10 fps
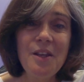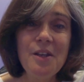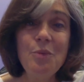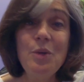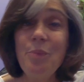
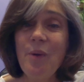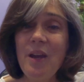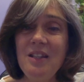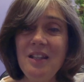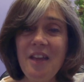We
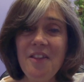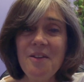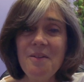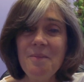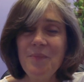prayed
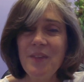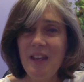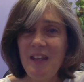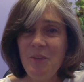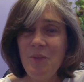together,
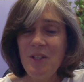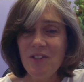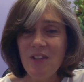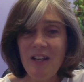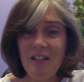and then we
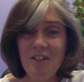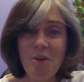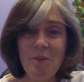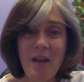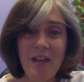decided to
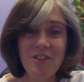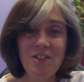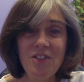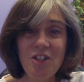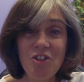go to Mass
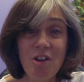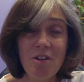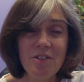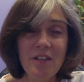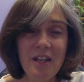at St.
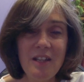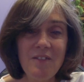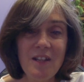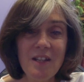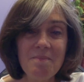Charles that
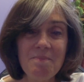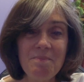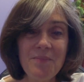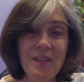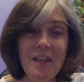evening.
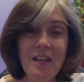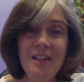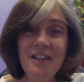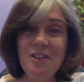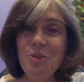
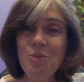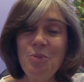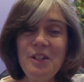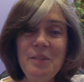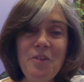This was
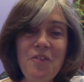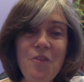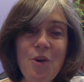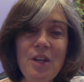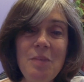really
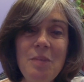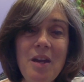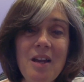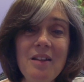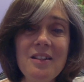before
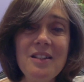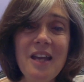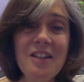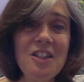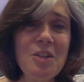email and
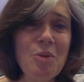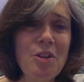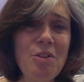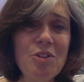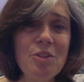texting were
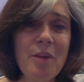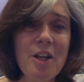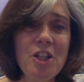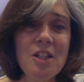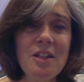used
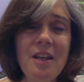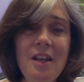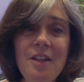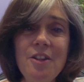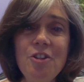much, and
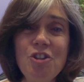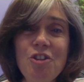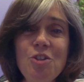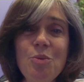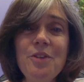the
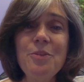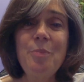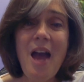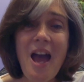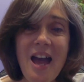church was
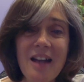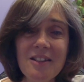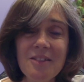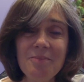packed.